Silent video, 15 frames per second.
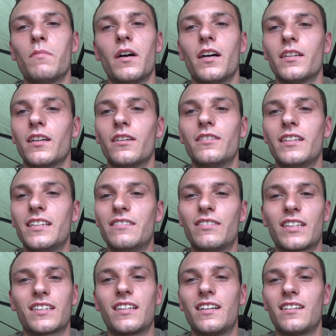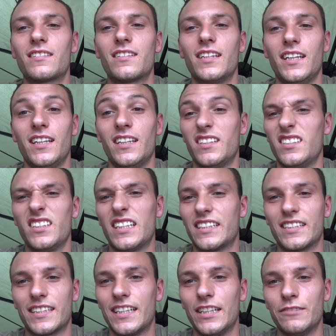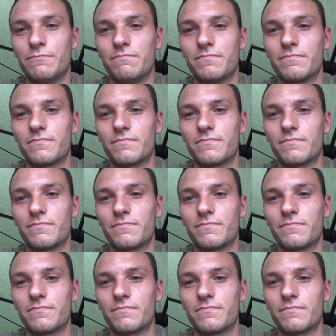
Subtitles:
but I know that if I cast there, you ain't going to get them.